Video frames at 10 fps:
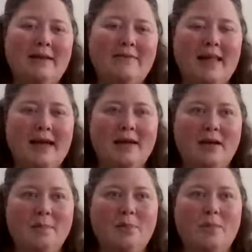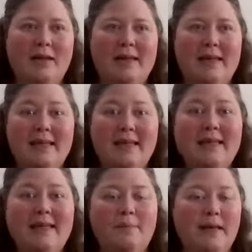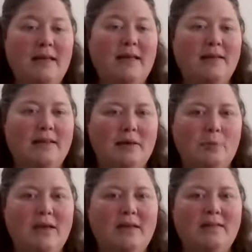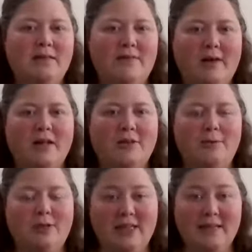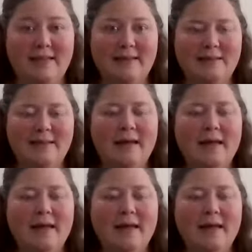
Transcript: gave that up, when he immediately went to follow Jesus,